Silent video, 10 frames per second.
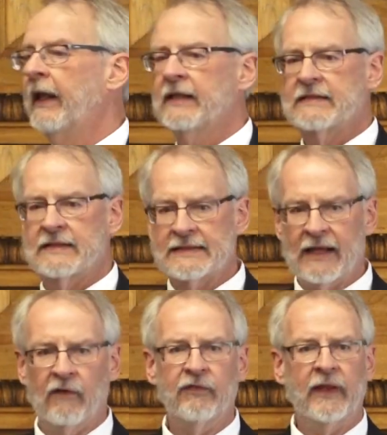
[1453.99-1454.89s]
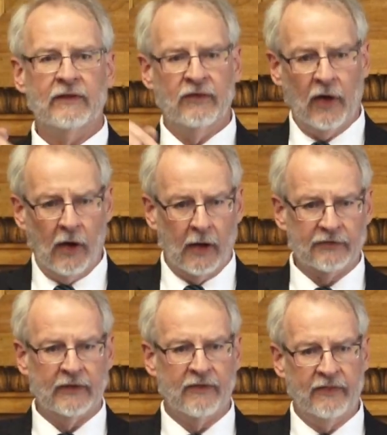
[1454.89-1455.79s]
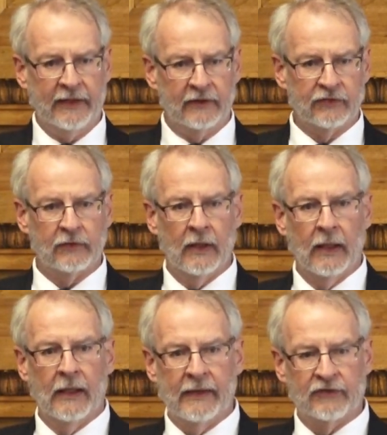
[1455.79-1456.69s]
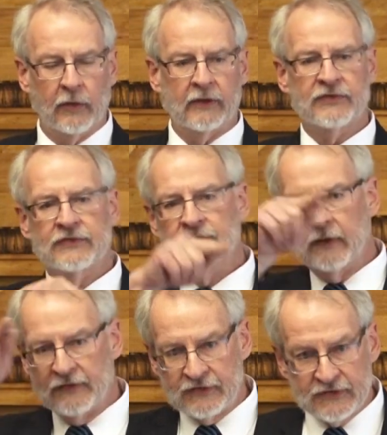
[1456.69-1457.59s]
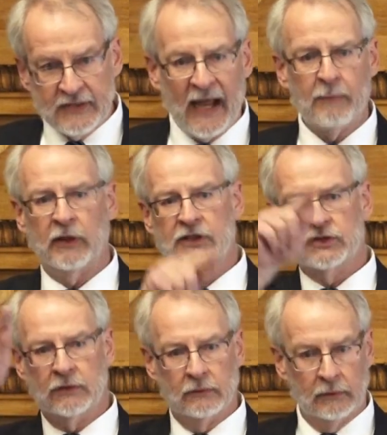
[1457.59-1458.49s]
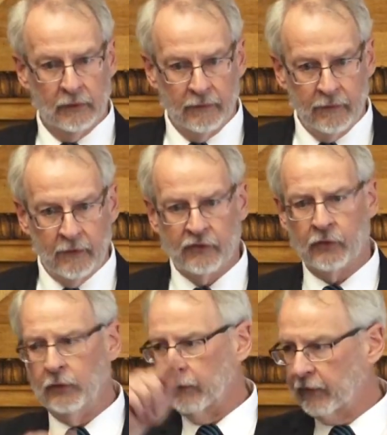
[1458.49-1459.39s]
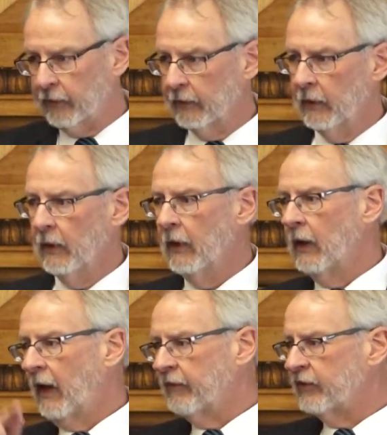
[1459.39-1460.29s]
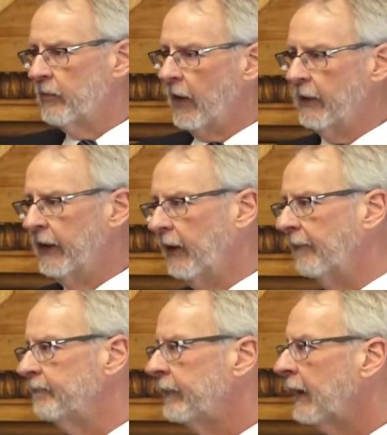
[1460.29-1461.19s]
It's the self that talks, it thinks, that's going to establish the truth of this modern era.